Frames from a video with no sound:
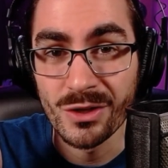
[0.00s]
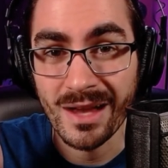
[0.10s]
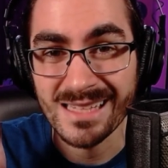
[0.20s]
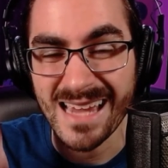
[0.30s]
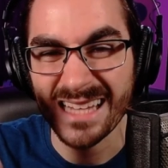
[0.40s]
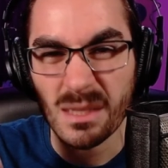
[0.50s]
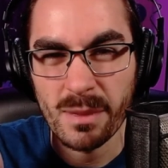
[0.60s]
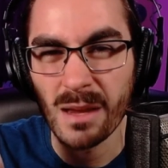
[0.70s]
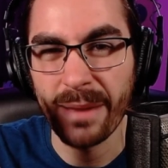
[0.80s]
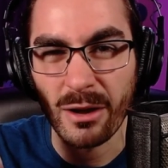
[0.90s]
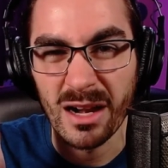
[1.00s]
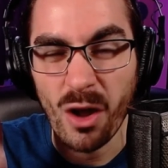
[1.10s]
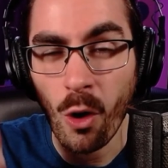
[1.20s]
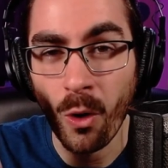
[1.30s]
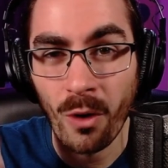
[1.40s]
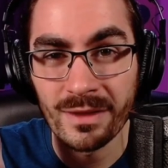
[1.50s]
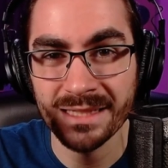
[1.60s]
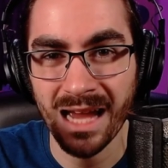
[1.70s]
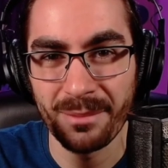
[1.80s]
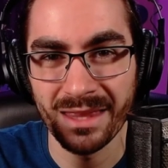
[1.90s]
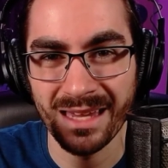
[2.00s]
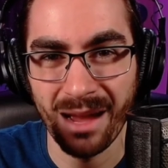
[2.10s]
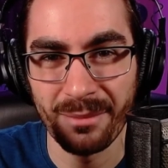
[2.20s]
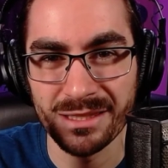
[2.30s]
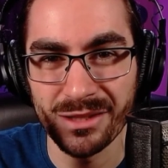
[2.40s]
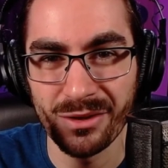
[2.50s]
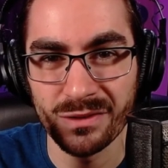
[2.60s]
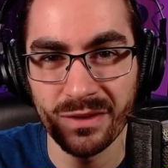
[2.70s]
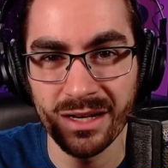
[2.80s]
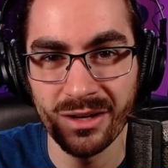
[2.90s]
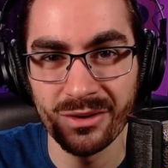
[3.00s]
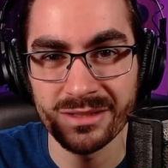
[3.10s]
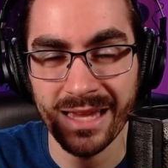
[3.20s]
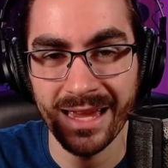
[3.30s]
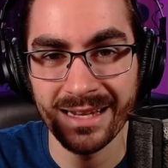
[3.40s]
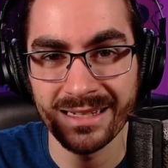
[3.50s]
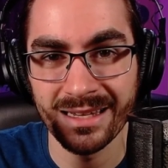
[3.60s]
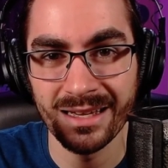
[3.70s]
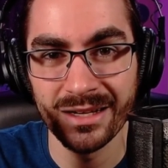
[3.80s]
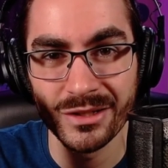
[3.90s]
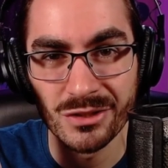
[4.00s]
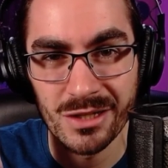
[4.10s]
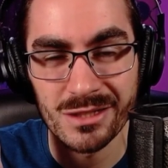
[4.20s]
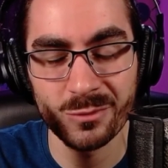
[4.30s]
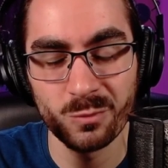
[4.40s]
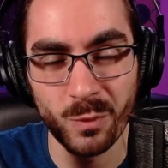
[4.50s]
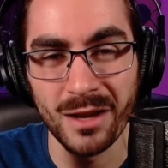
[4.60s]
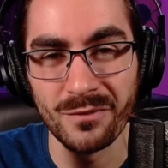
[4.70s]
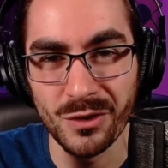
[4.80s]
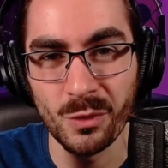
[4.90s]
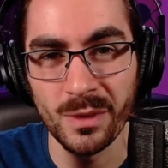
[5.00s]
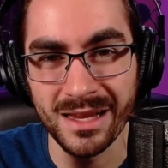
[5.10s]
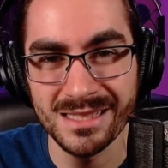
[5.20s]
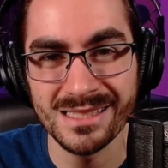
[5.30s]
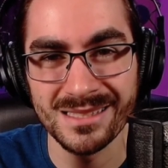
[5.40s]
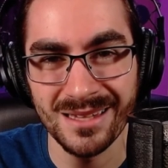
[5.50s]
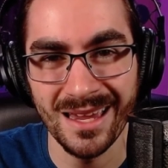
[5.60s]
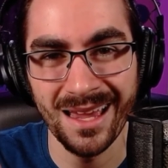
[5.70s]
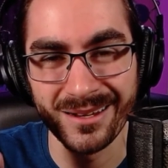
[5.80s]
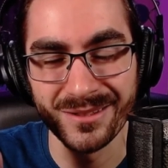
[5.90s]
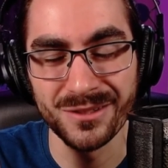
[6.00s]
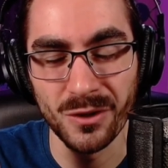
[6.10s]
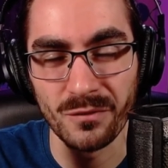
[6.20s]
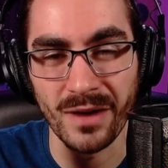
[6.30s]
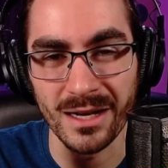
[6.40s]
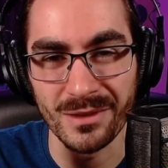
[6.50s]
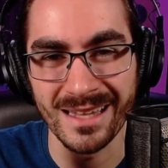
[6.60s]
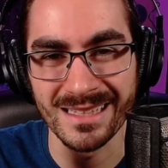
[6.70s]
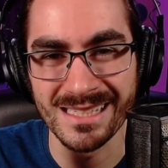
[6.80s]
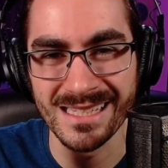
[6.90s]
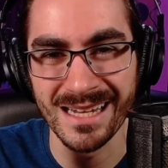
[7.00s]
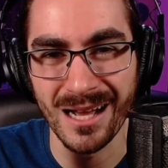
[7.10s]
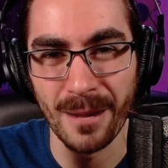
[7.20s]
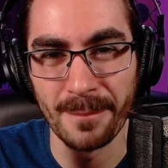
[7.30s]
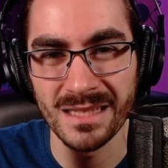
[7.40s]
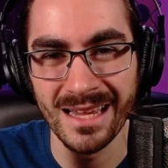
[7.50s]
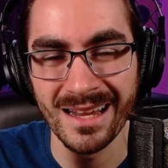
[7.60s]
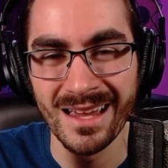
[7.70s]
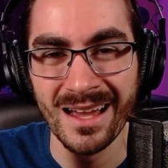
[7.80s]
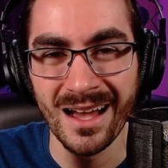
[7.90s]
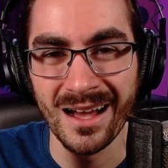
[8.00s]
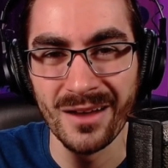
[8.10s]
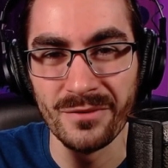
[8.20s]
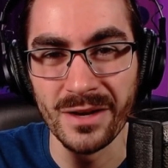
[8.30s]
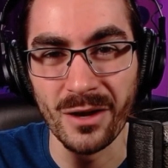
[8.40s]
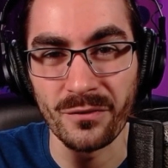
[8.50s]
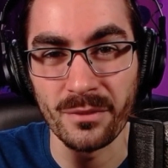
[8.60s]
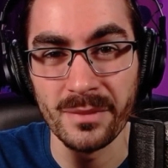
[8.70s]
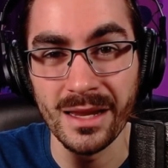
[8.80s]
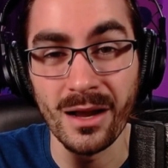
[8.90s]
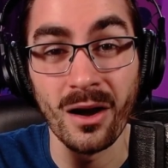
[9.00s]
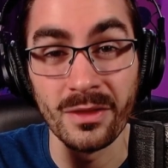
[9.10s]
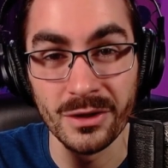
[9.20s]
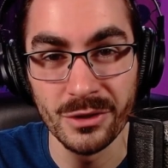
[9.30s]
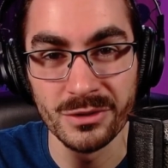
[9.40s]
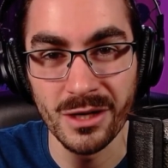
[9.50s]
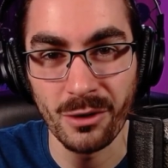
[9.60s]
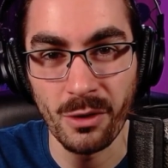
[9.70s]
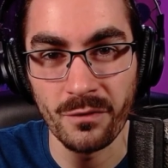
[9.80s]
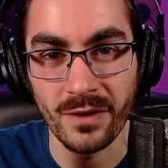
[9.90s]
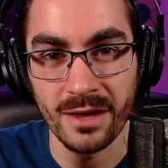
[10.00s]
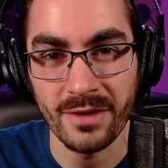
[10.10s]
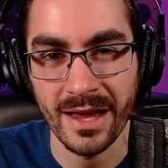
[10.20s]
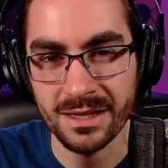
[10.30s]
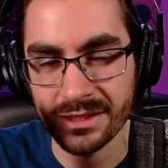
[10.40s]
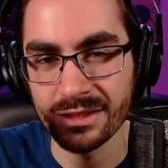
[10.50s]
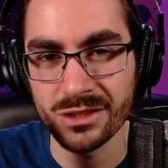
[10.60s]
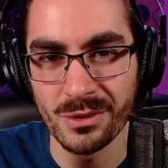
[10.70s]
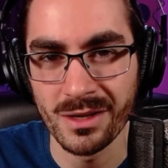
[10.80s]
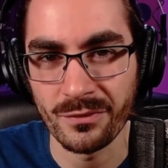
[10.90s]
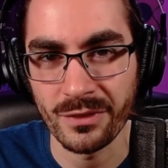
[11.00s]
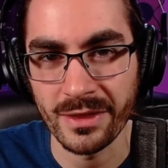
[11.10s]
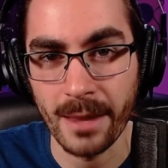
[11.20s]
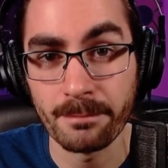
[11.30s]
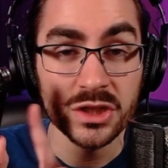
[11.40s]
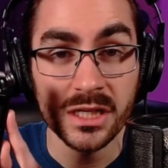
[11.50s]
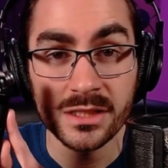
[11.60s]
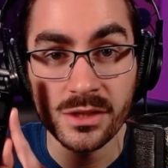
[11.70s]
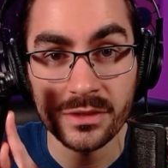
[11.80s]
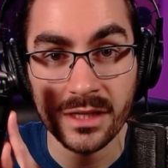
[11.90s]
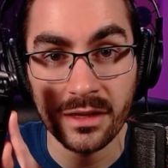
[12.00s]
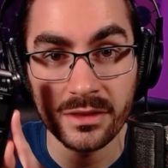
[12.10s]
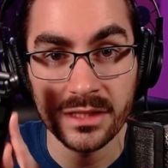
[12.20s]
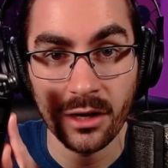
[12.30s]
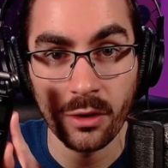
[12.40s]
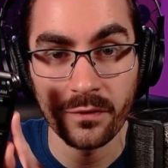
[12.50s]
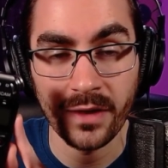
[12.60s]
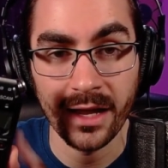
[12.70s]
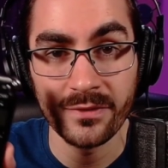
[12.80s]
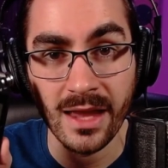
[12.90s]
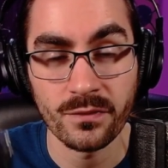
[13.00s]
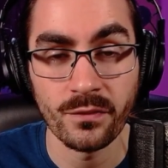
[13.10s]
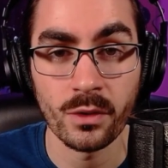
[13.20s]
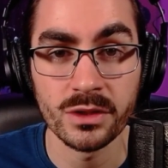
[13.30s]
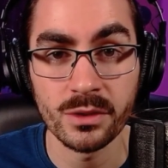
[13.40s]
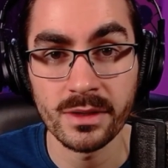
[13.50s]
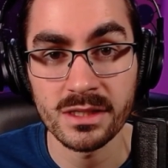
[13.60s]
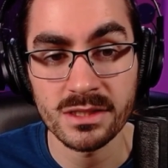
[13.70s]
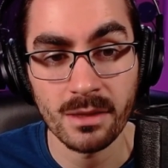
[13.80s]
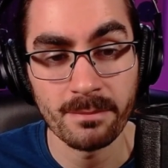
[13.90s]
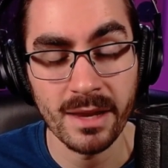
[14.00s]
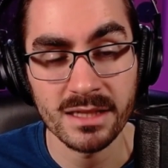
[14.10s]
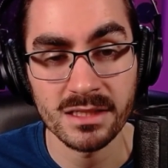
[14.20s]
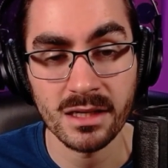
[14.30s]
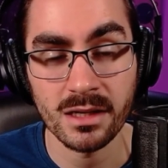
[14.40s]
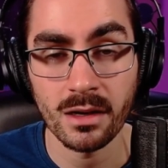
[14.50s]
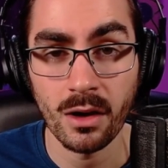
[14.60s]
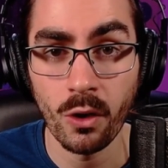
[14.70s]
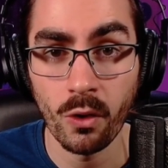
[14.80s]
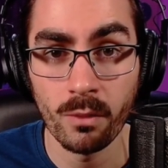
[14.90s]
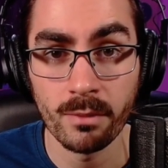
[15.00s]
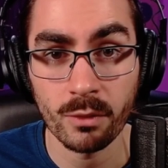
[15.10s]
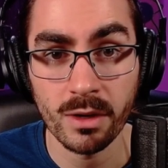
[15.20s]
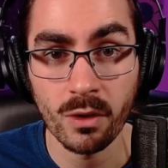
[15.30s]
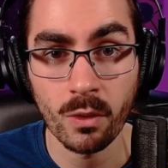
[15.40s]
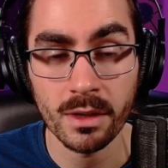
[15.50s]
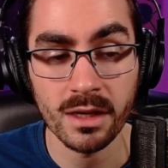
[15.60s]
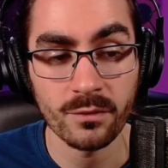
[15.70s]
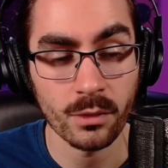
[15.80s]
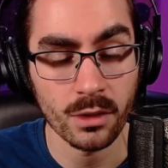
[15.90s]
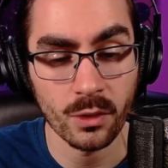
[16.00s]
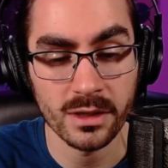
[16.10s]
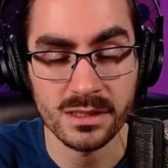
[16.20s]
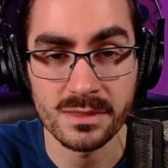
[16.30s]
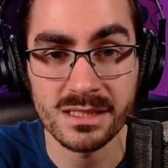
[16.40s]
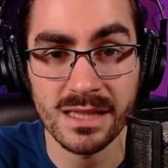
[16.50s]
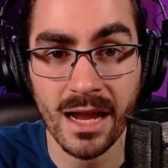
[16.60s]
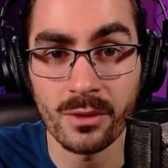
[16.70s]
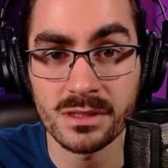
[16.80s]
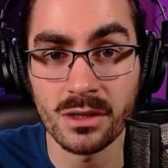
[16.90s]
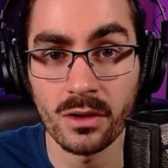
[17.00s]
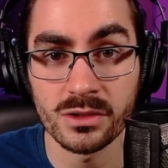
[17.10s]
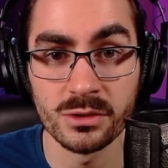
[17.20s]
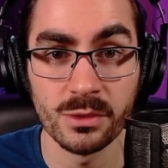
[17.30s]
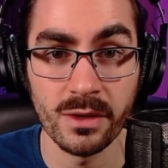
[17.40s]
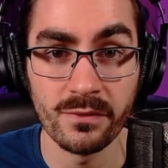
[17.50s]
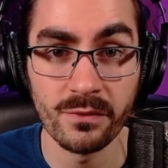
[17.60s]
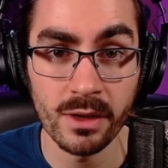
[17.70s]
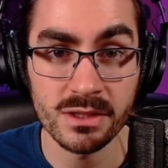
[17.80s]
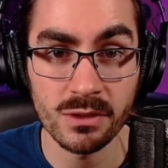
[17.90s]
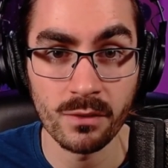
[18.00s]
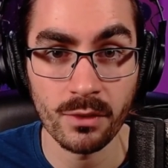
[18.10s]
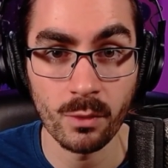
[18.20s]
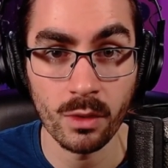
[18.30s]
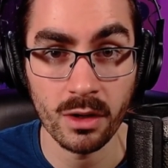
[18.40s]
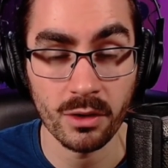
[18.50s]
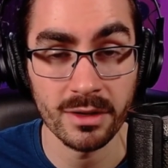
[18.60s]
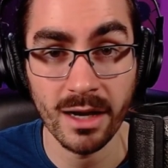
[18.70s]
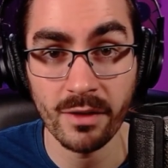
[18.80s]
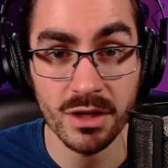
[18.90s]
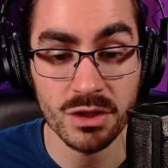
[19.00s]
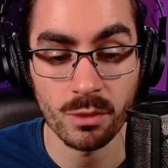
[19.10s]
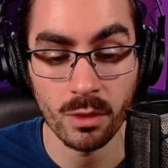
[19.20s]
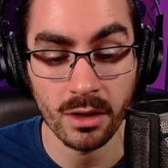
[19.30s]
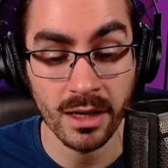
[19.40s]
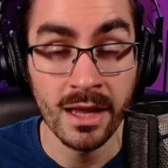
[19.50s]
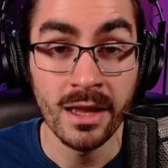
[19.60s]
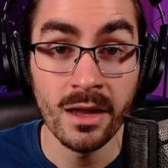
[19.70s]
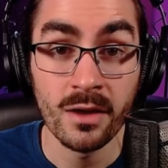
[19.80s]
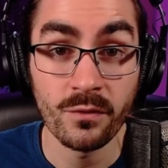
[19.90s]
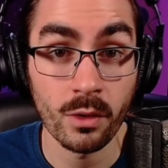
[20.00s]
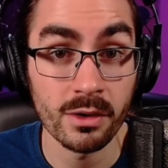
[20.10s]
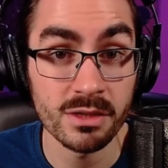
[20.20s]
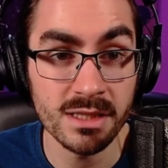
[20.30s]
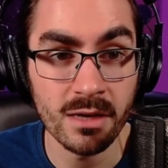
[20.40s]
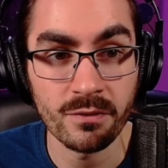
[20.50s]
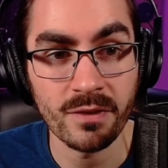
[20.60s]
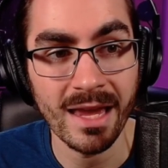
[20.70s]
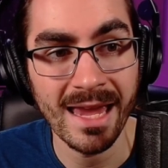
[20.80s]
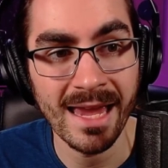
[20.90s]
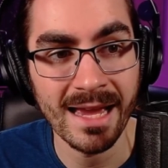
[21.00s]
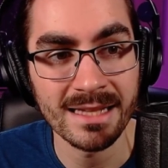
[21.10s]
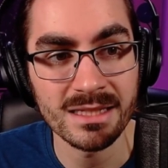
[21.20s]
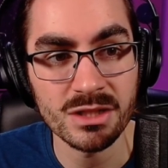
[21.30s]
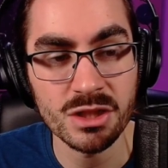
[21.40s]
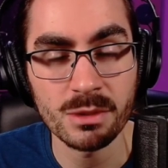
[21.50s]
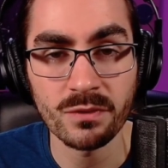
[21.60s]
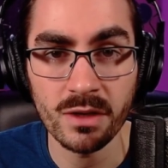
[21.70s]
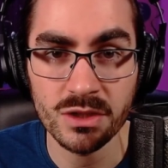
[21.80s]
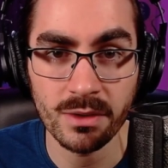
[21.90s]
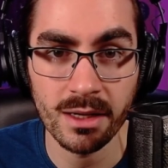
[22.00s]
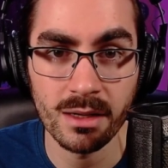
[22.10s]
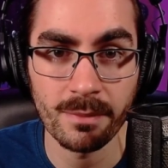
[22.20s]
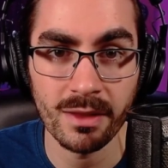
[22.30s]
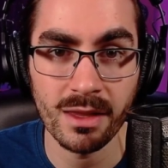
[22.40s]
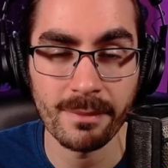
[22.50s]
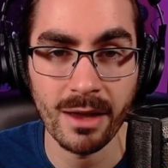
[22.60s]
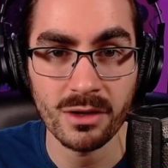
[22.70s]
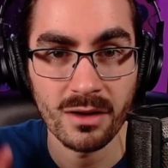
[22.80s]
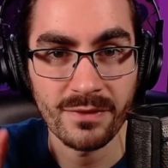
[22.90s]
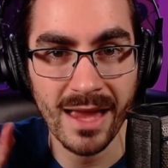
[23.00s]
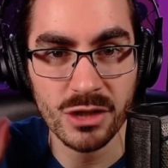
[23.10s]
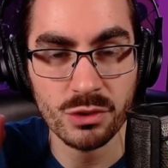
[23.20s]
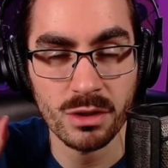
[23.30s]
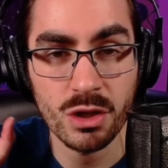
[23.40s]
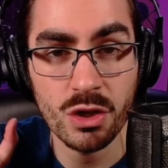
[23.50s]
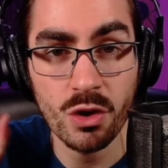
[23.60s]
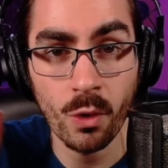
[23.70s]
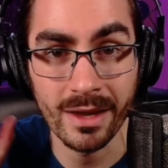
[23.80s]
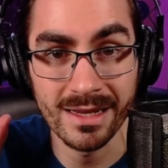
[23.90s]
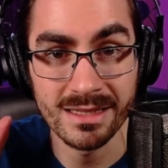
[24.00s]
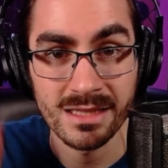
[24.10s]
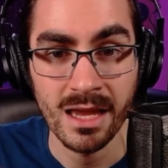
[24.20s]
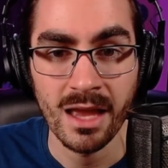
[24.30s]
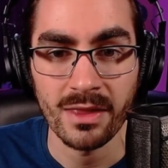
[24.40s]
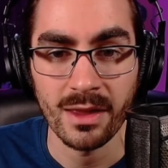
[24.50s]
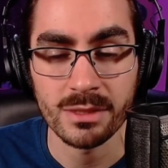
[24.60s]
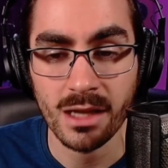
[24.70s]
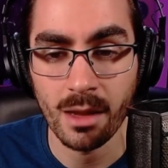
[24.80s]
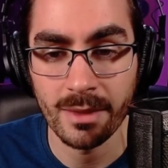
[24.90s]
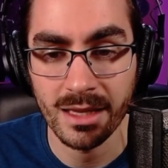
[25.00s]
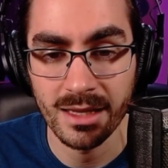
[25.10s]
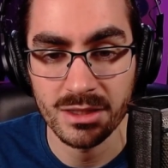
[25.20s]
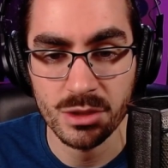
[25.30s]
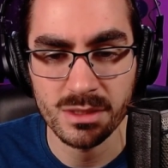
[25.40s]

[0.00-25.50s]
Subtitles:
You guys ask me about it all the time in the comments of those videos, and just wait a few weeks and you'll finally get to see an update video from me on the new DRO5X. Tune in for that. She's using the DRO5 for doing some basic home recording, for recording some sounds, and also doing voiceover work or narration work for herself. And she was frustrated by the amount of extra noise that was coming in.